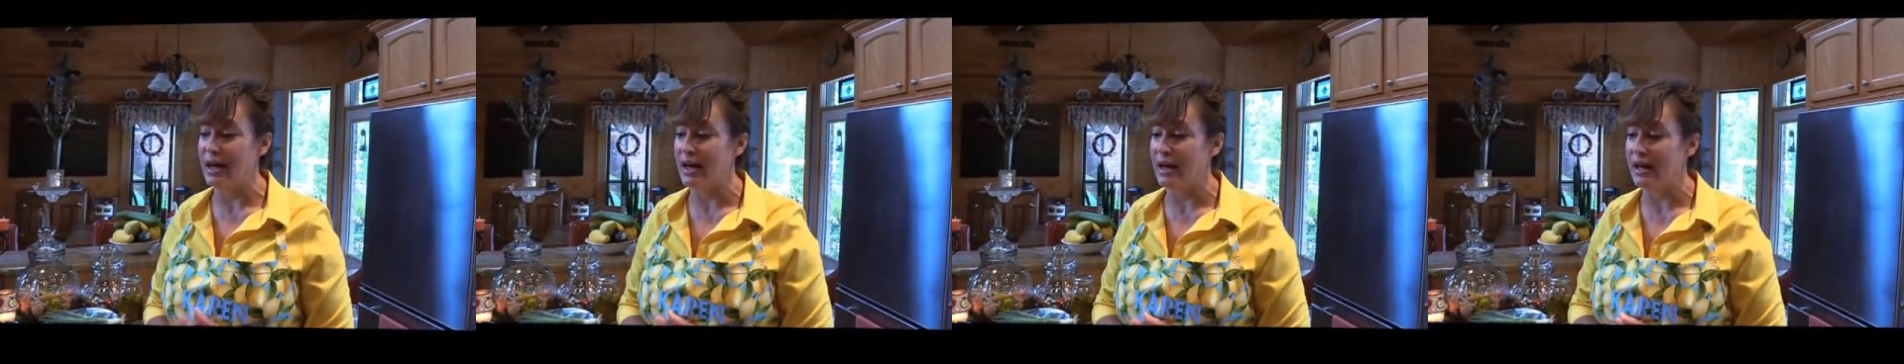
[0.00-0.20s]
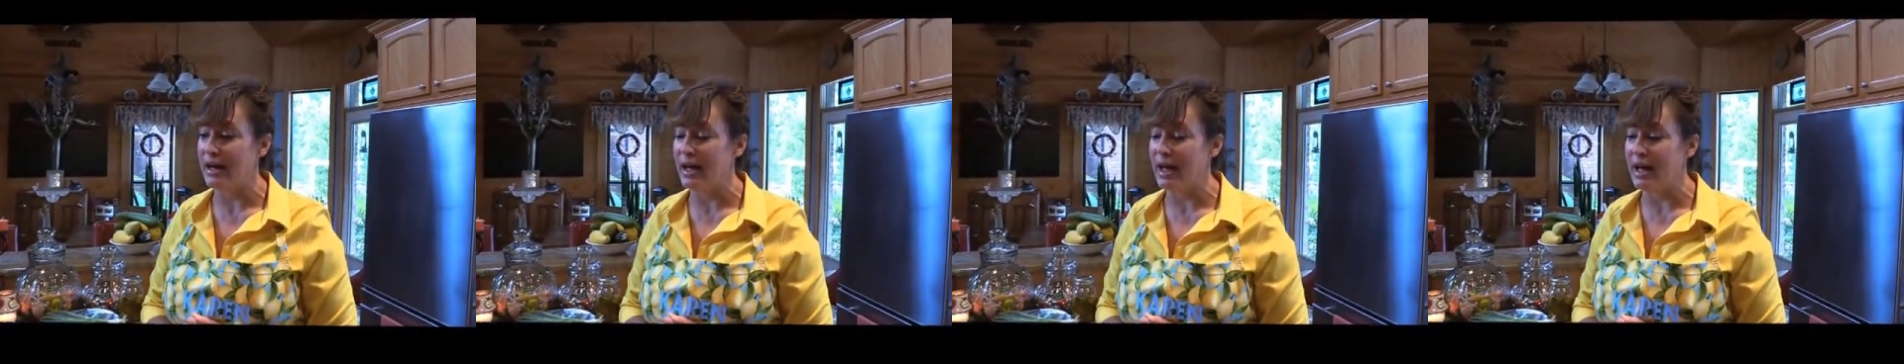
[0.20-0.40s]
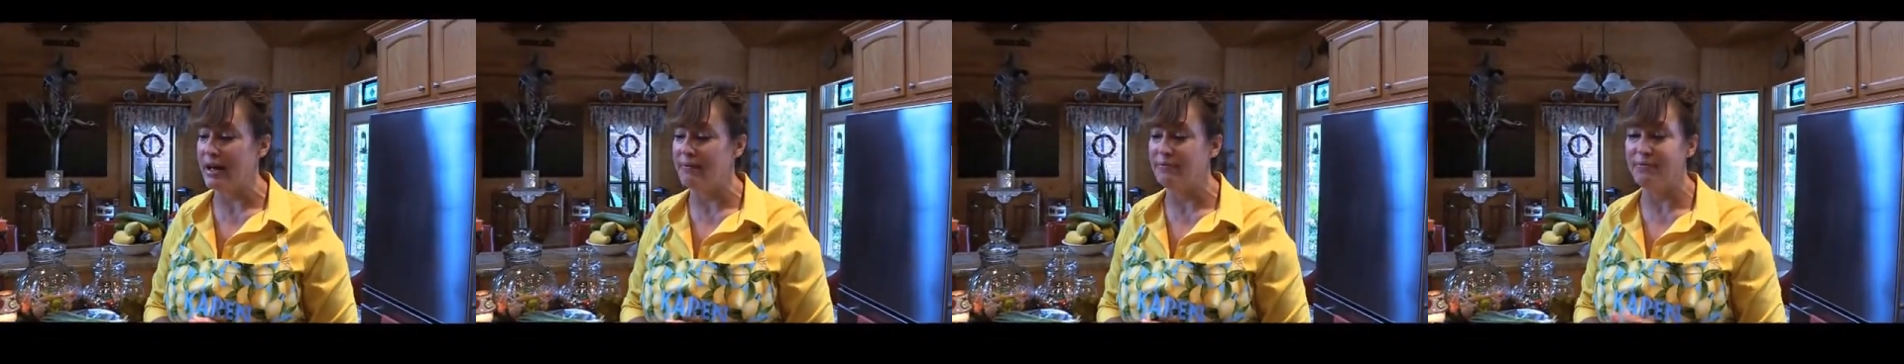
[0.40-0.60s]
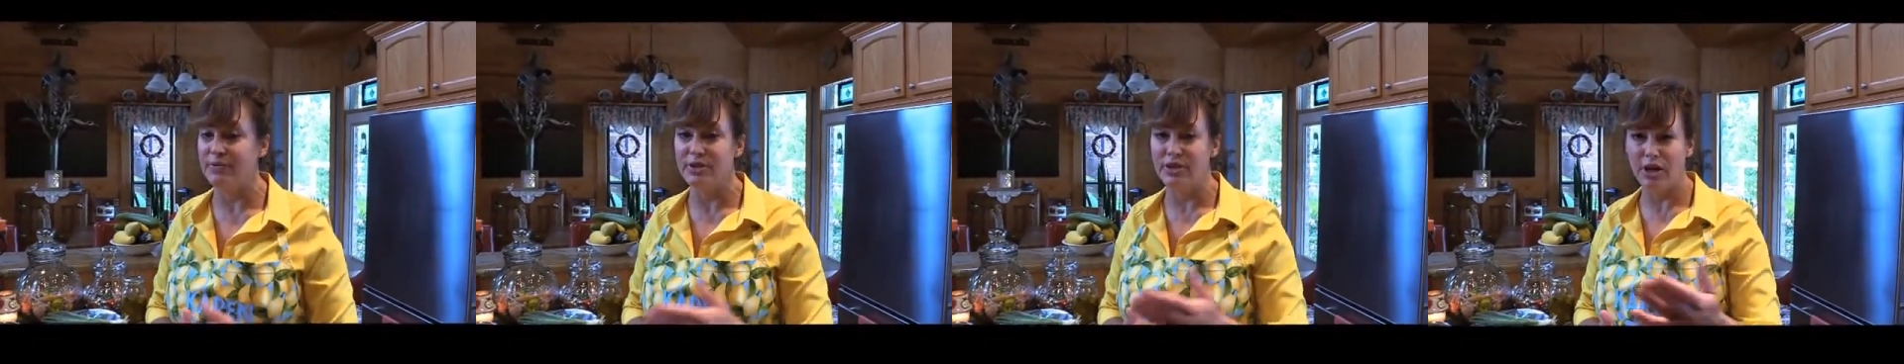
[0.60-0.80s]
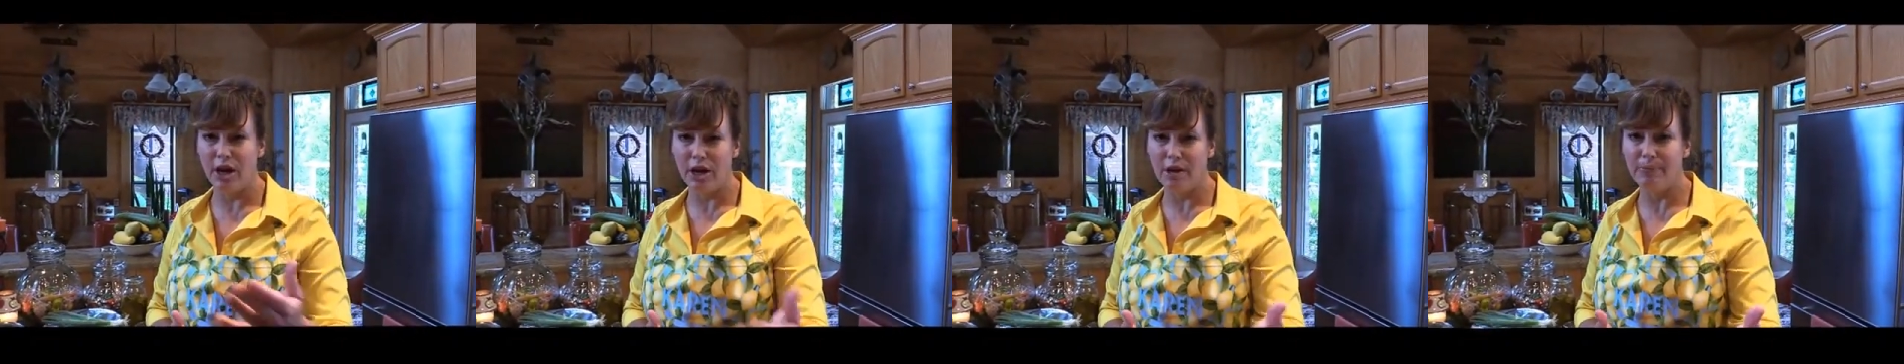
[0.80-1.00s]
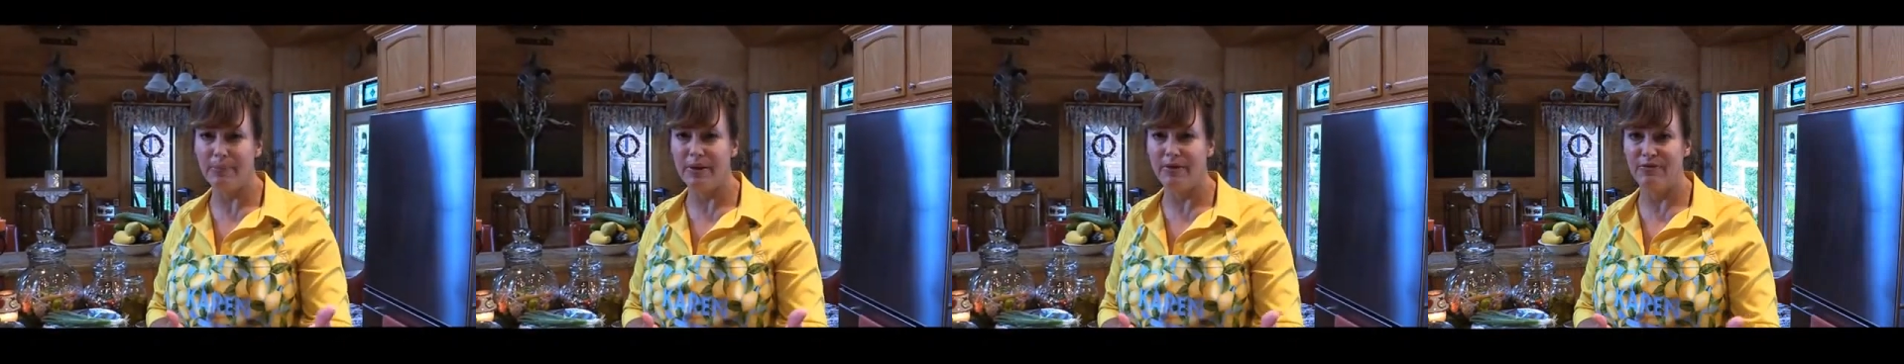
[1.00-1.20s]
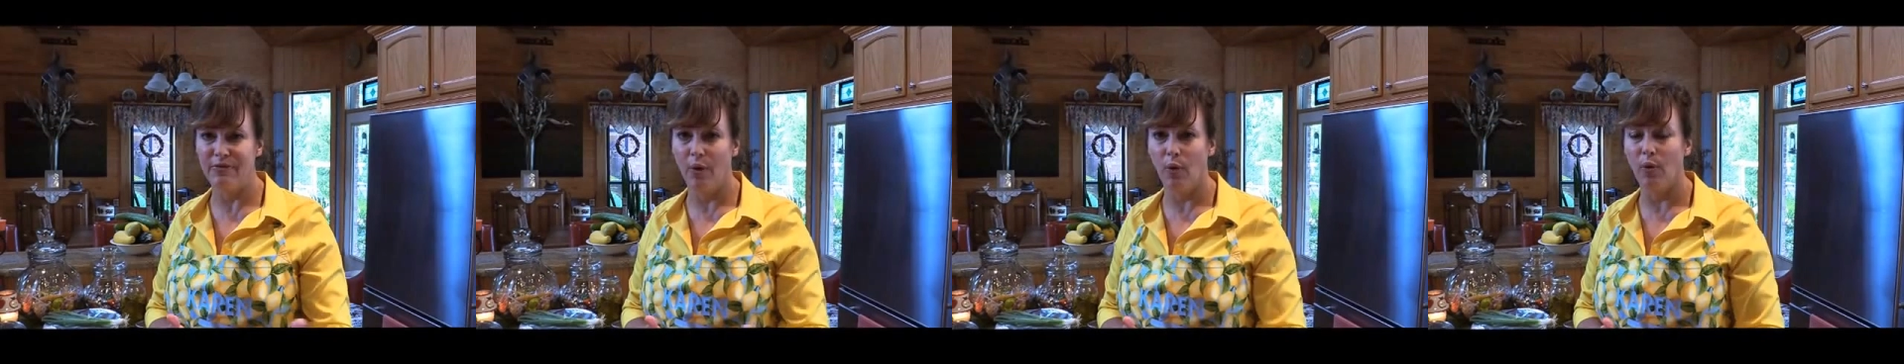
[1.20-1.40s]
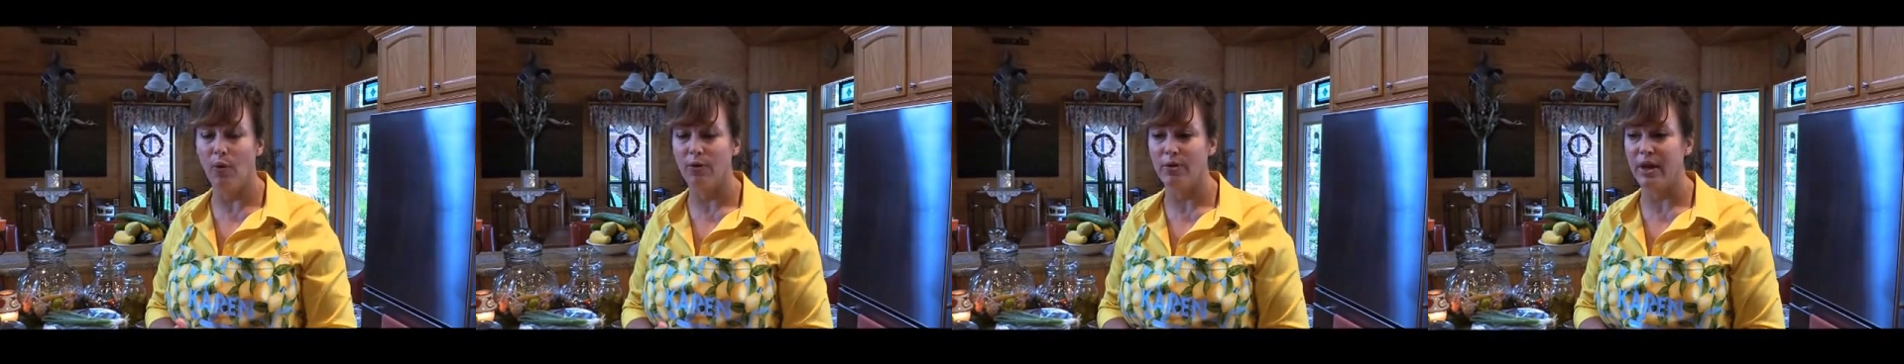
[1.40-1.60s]
I've shared
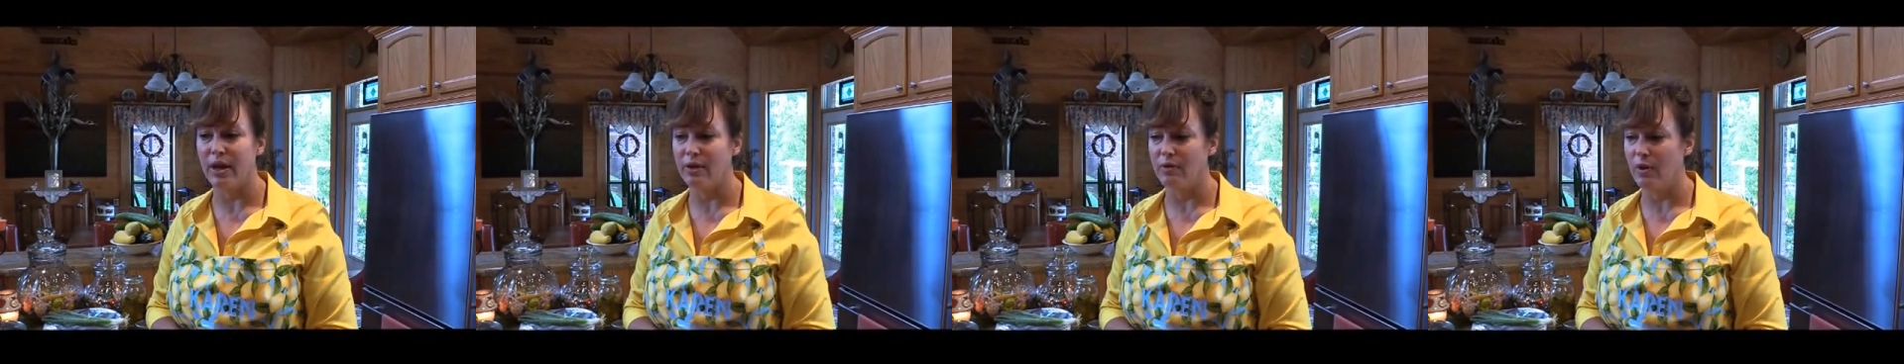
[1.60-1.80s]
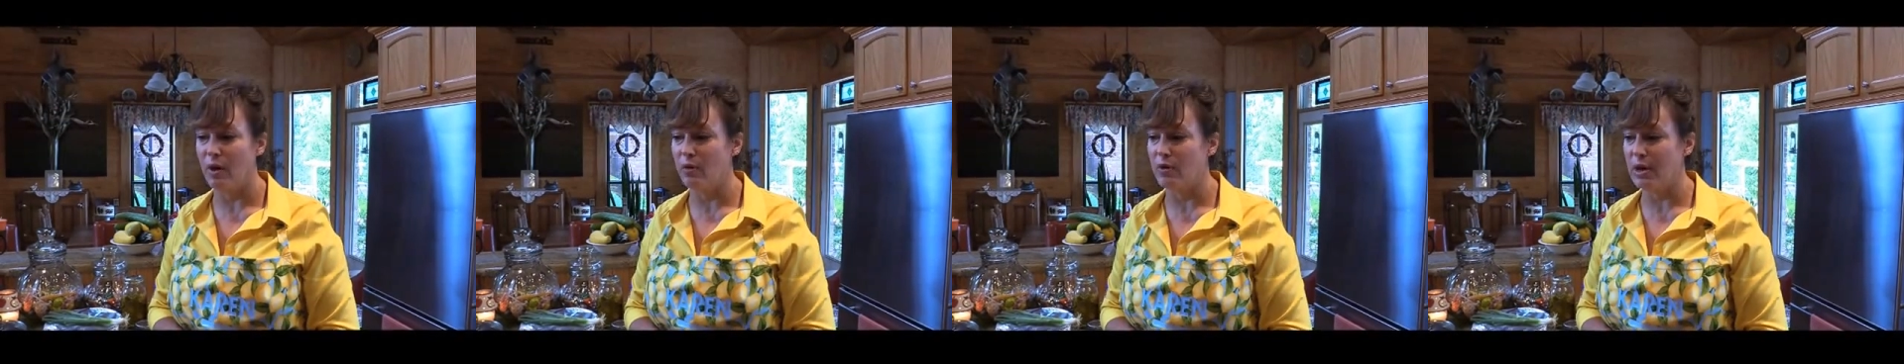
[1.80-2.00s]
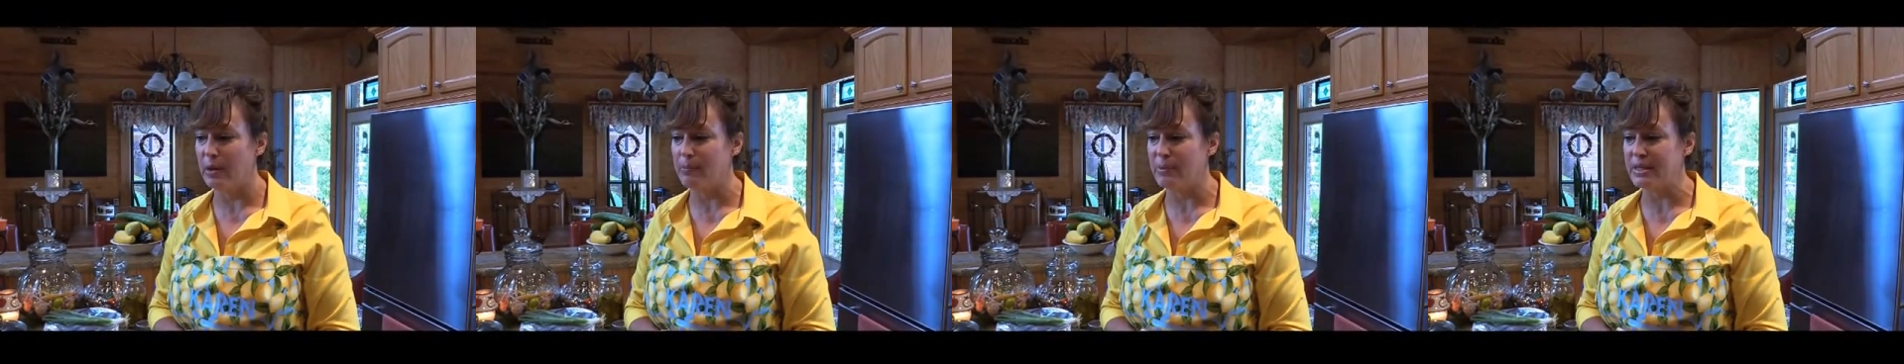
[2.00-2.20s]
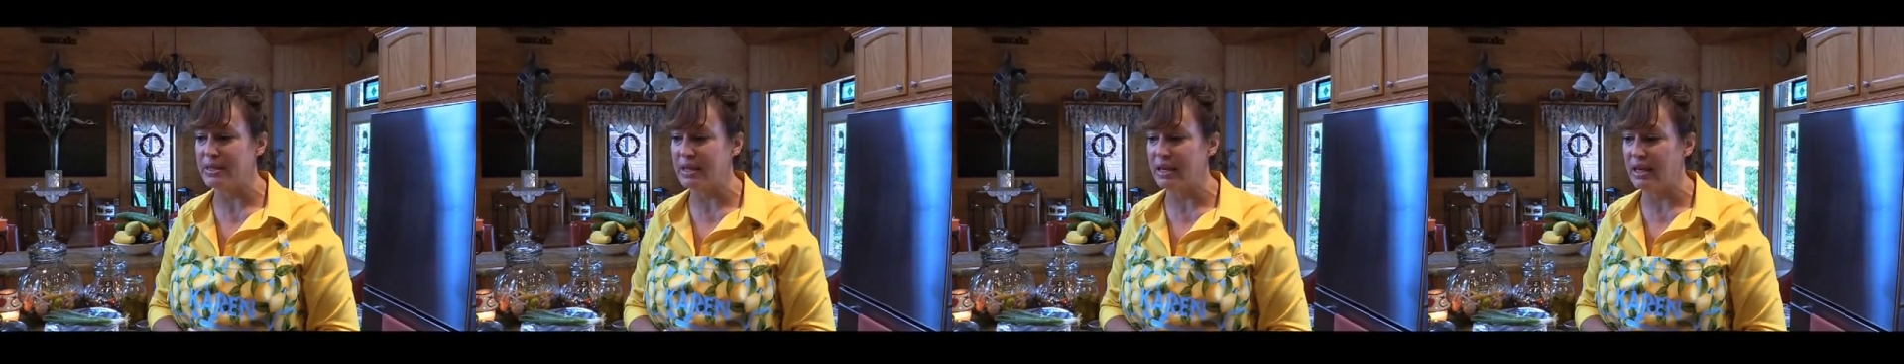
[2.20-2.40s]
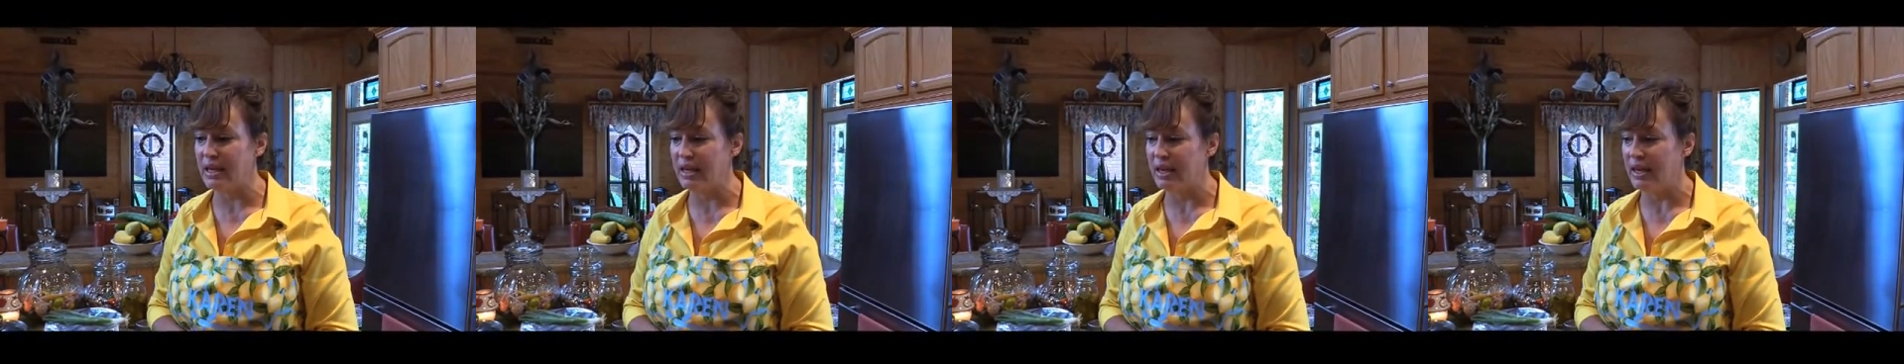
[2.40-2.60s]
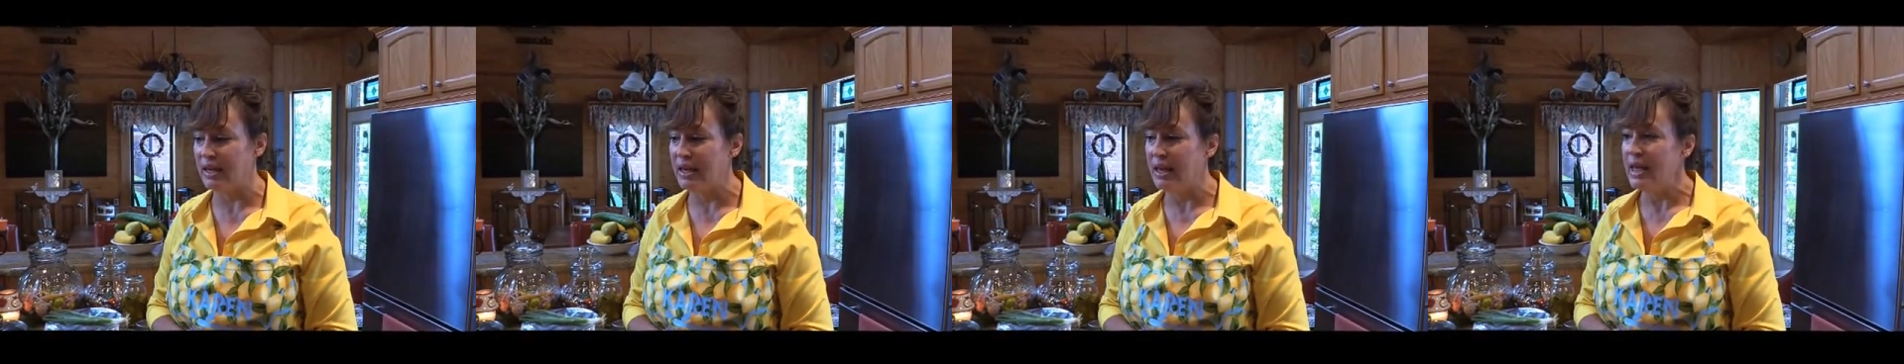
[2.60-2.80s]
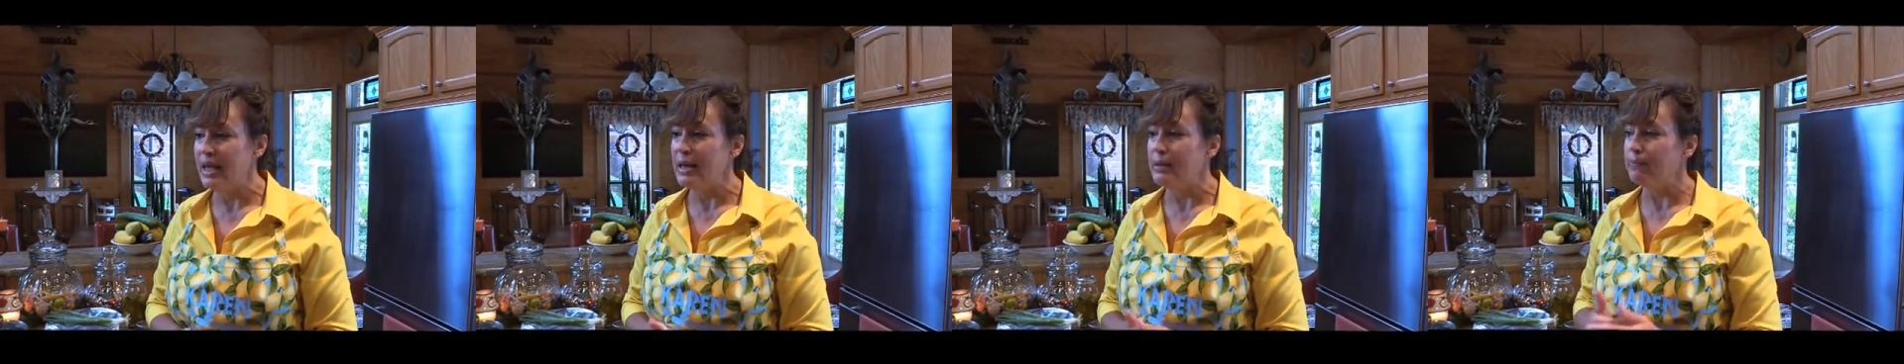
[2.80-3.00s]
before that growing up as a kid,